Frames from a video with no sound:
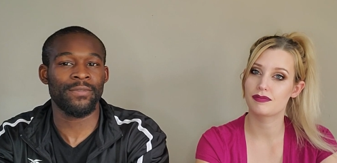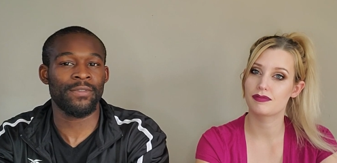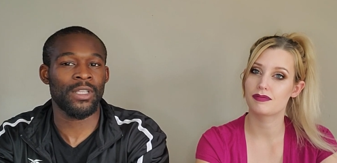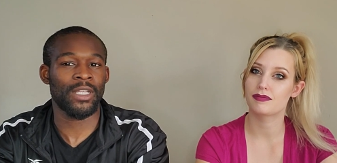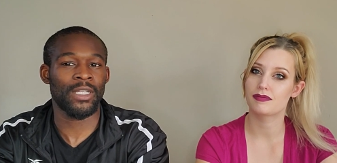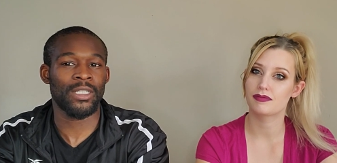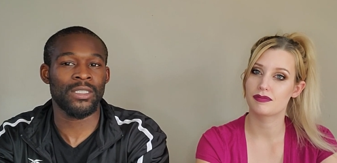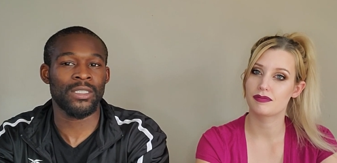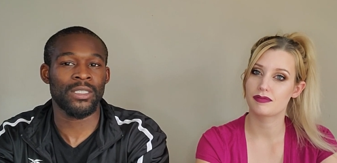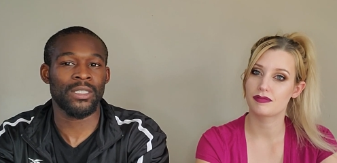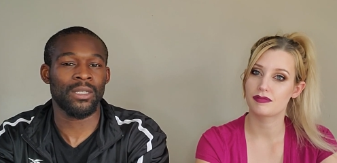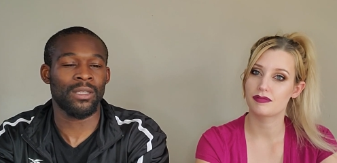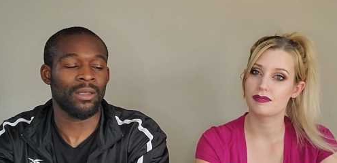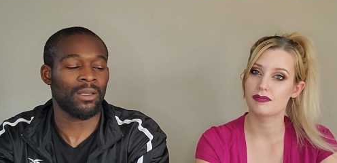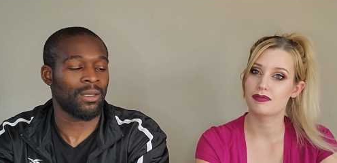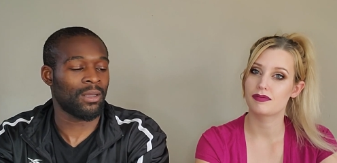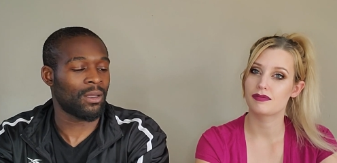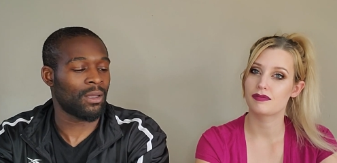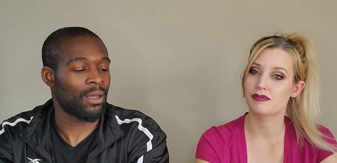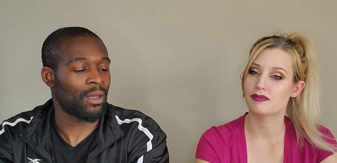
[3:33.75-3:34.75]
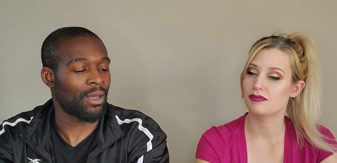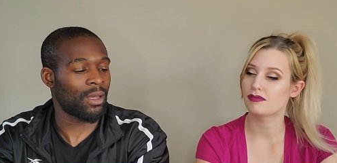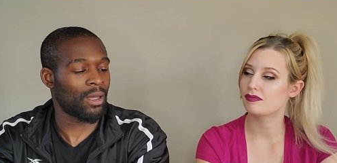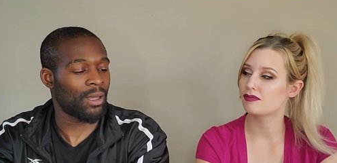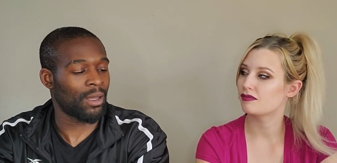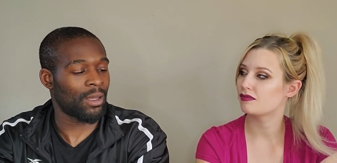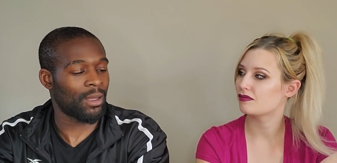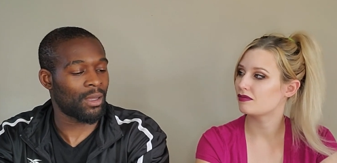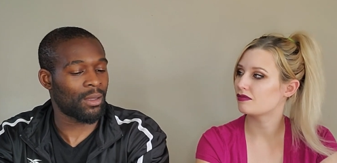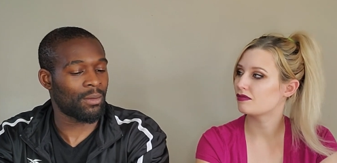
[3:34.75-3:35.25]
Speaker 1: of this.
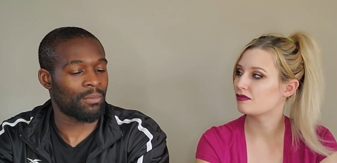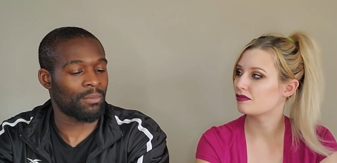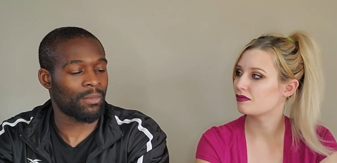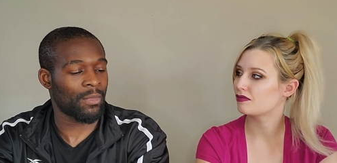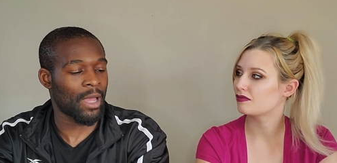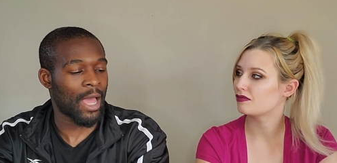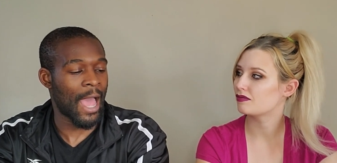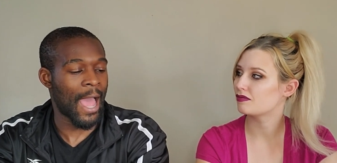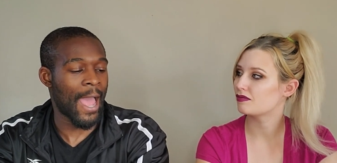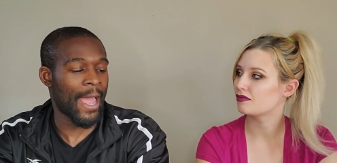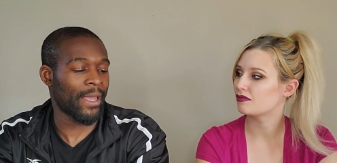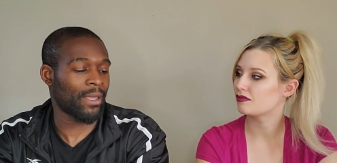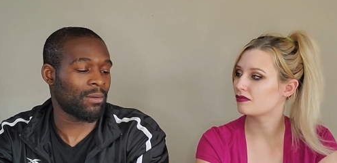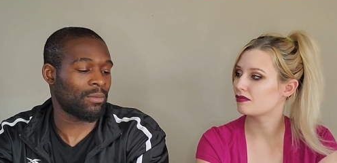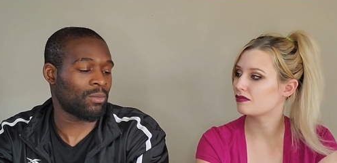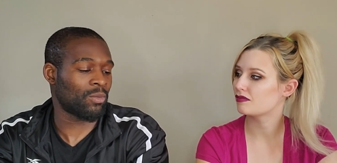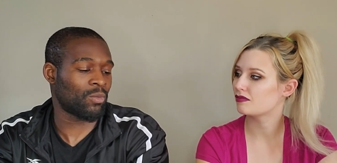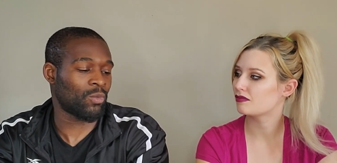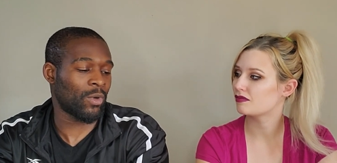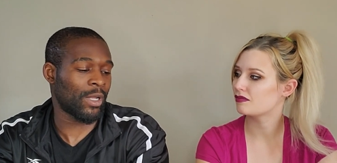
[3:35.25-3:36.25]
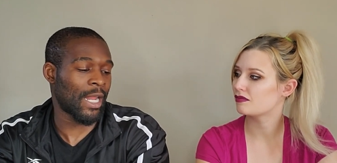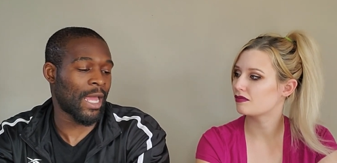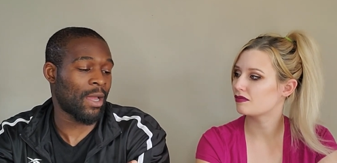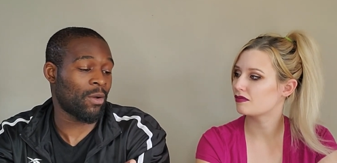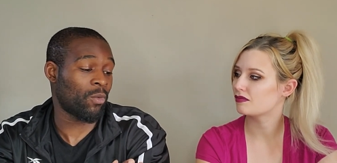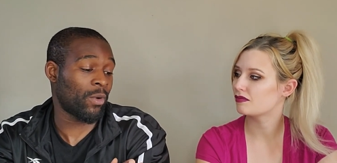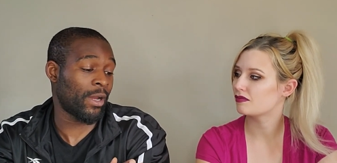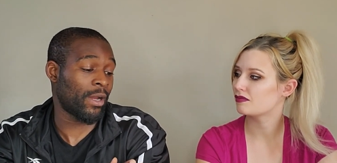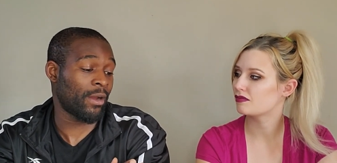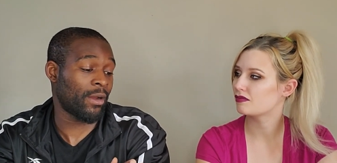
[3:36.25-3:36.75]
Uh, I, when I
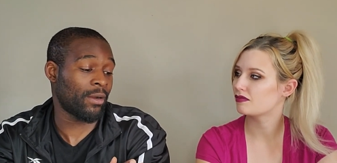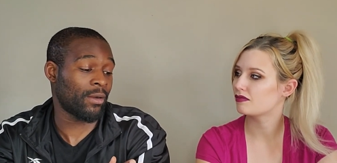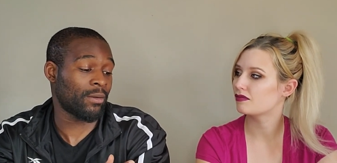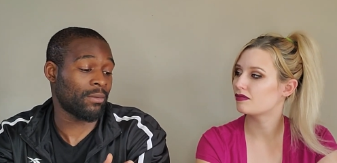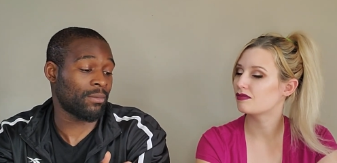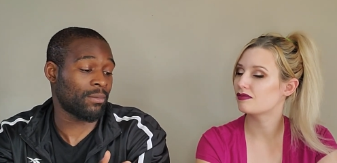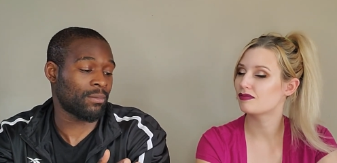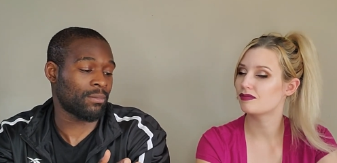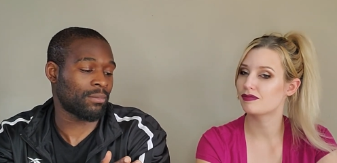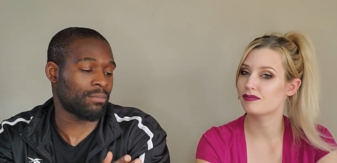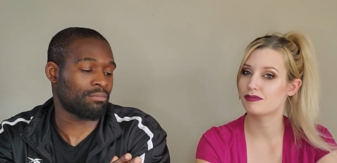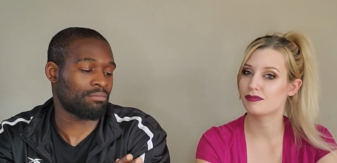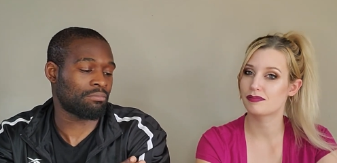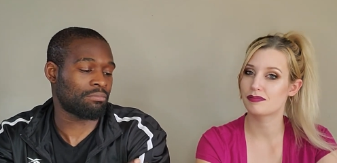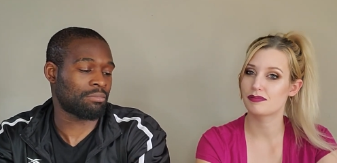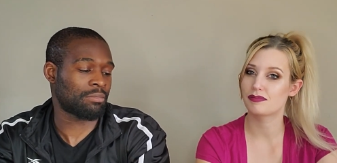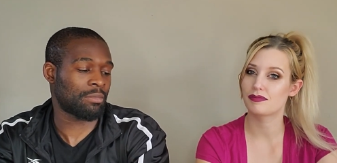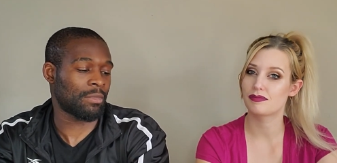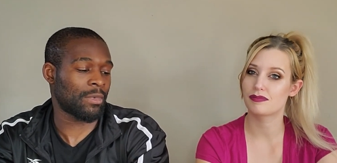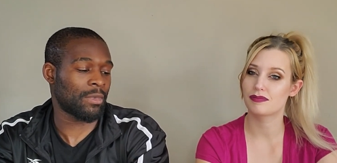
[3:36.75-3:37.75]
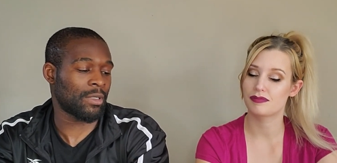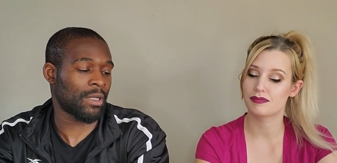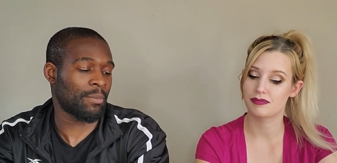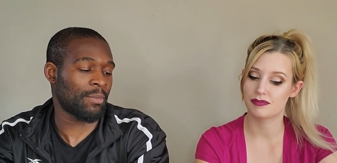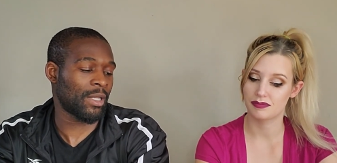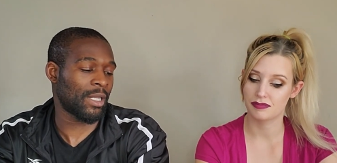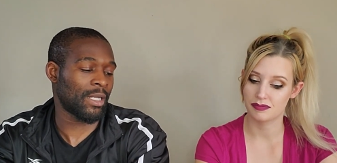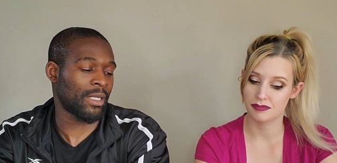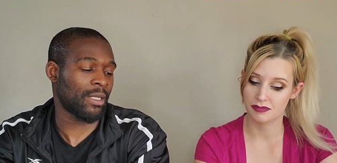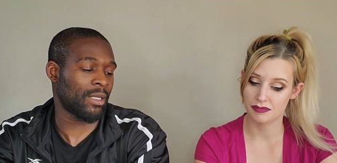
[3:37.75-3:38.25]
wear it, I
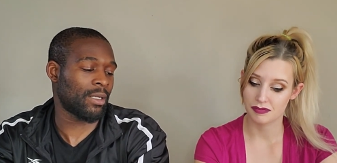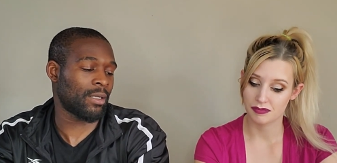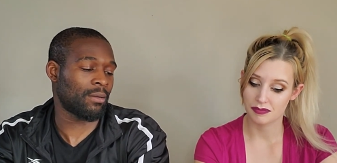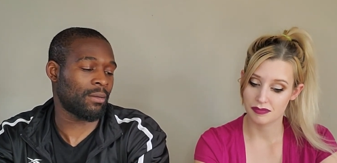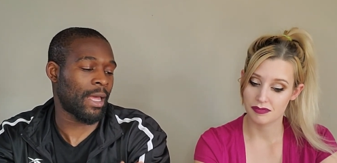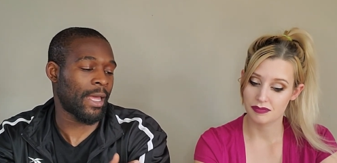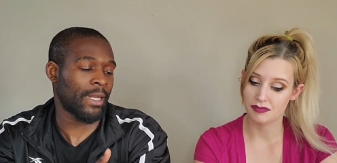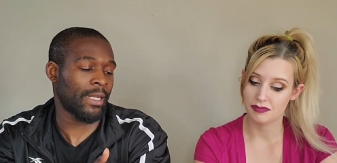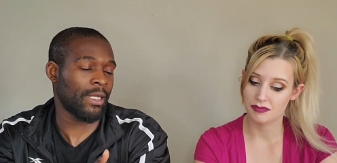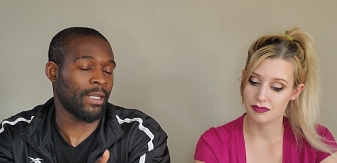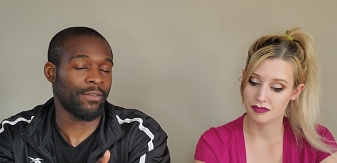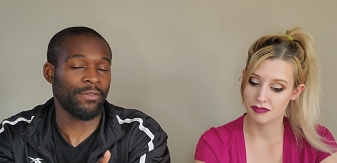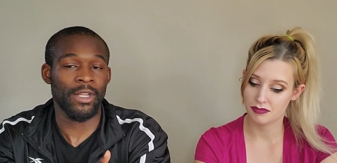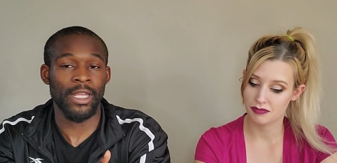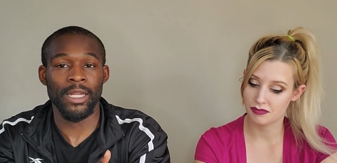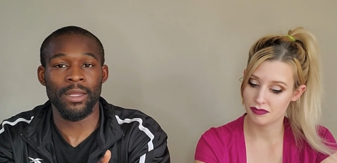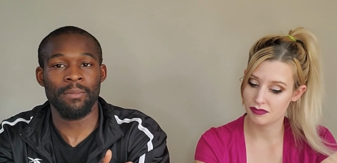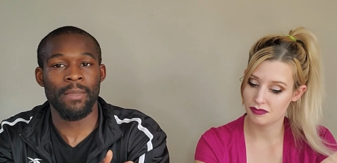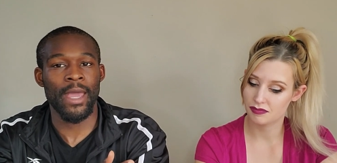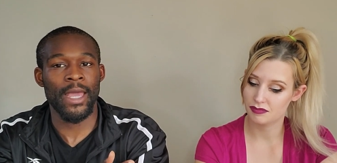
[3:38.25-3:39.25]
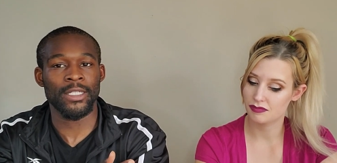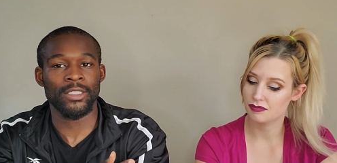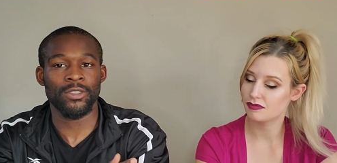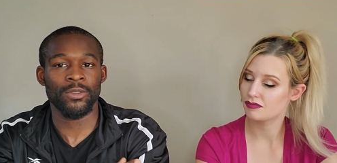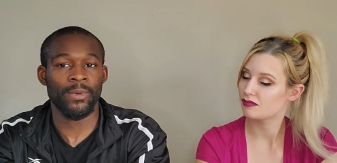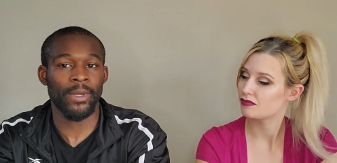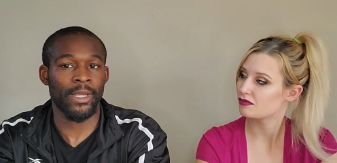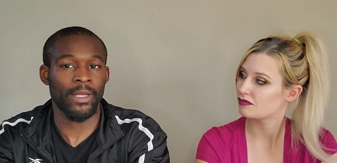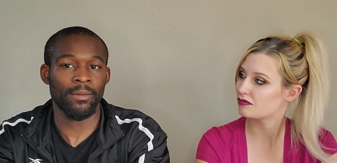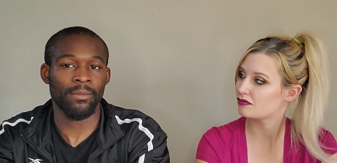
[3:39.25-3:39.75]
mean, and I didn't even let it
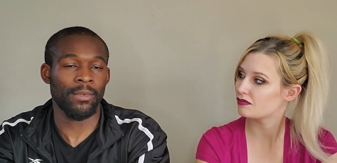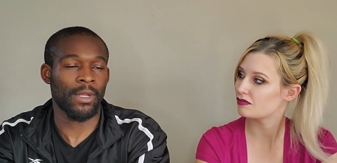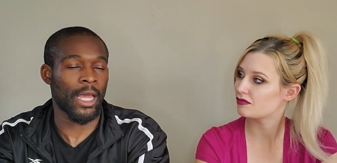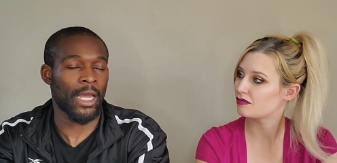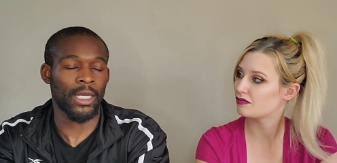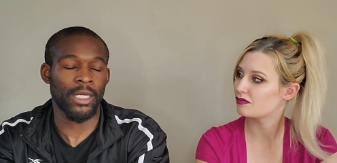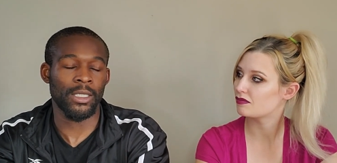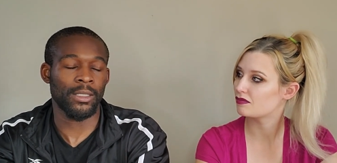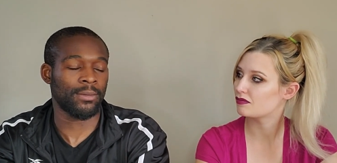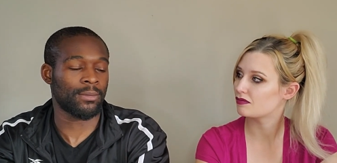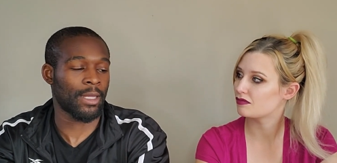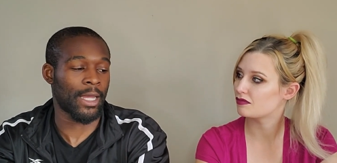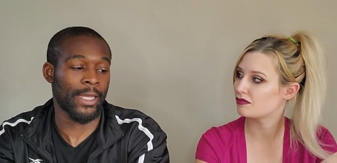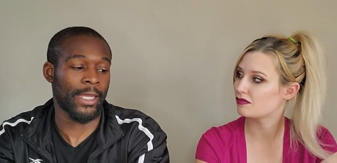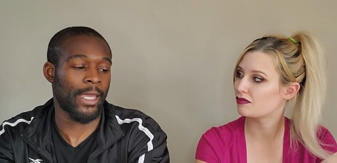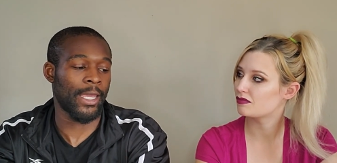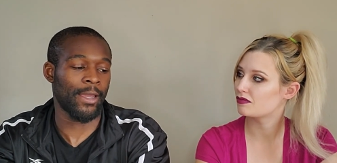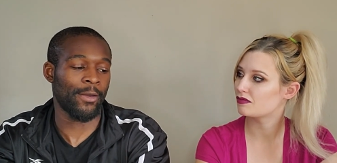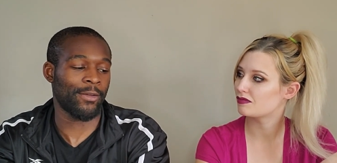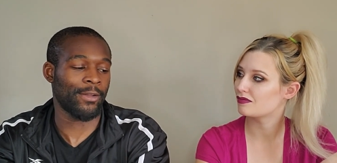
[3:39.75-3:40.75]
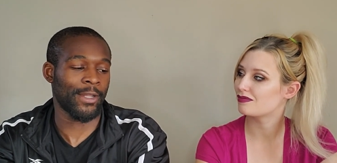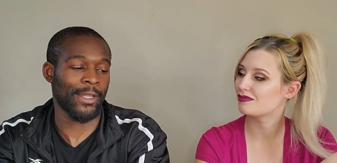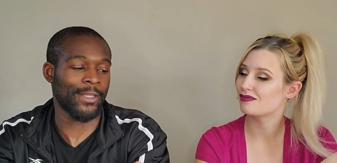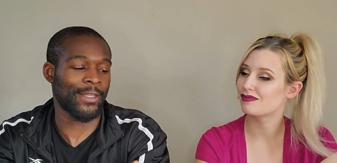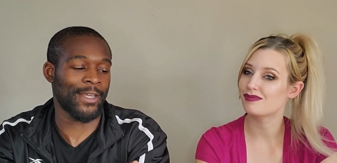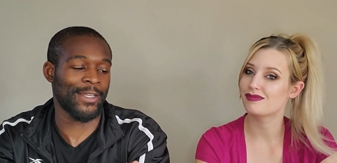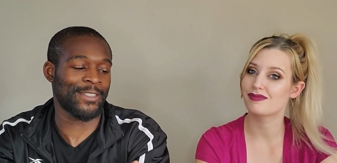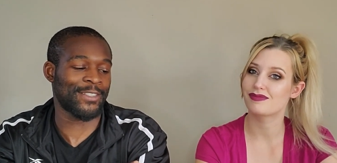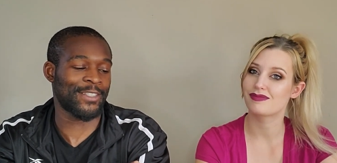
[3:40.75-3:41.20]
macerate. I, I can't let that